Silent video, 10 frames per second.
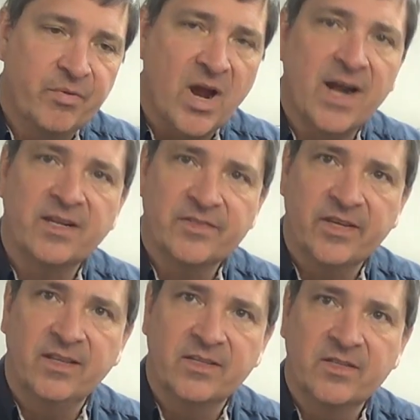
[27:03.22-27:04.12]

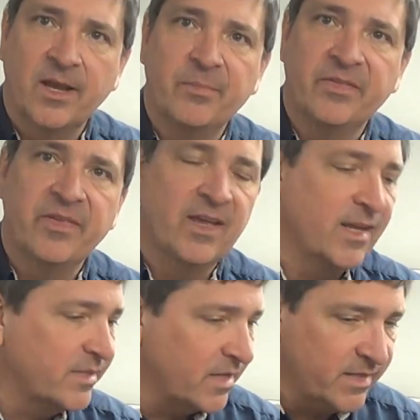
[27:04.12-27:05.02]
practicing this type of thing.
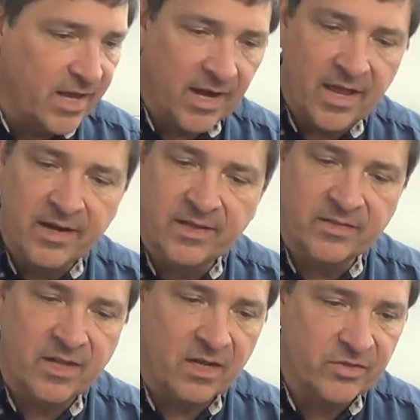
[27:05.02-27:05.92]
It's a dead end.
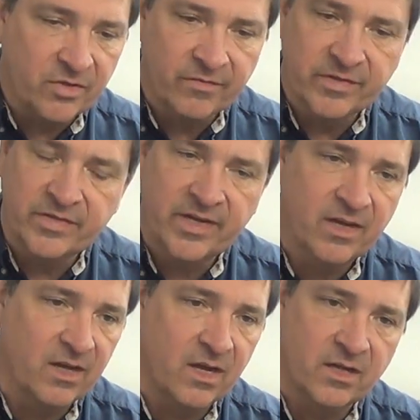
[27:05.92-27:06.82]
It's not
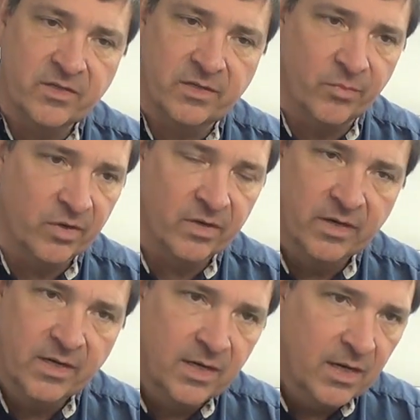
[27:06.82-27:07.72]
servicing a customer.
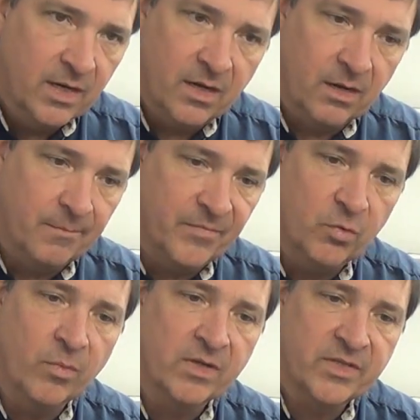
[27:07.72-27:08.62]

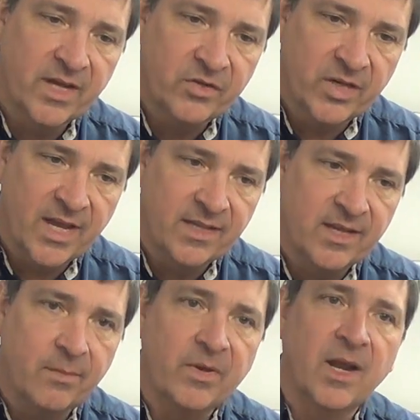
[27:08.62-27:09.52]
You must educate
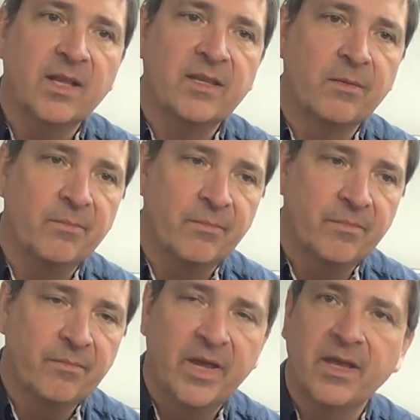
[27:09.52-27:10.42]
them and let them
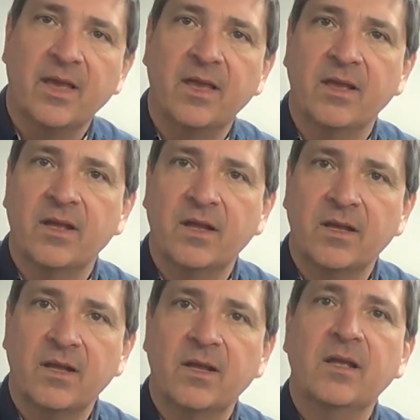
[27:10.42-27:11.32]
make a
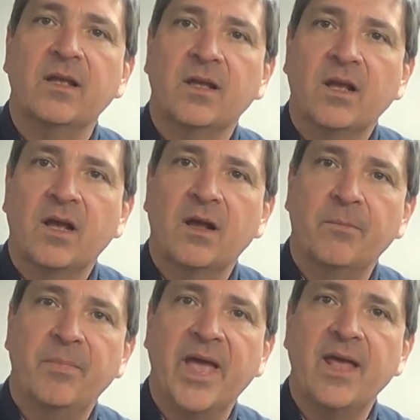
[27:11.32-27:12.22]

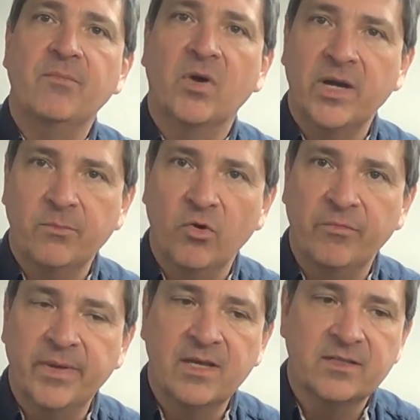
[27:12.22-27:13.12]
bad money
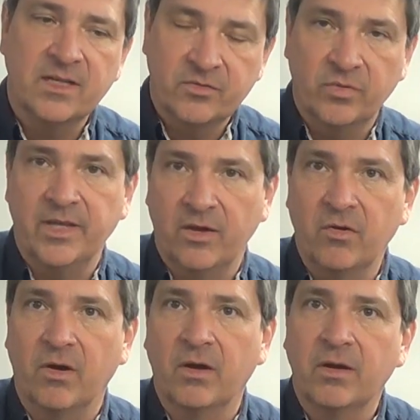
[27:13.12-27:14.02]
move because that's what they
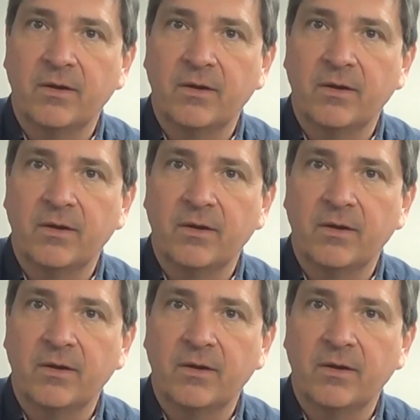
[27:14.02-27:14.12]
are.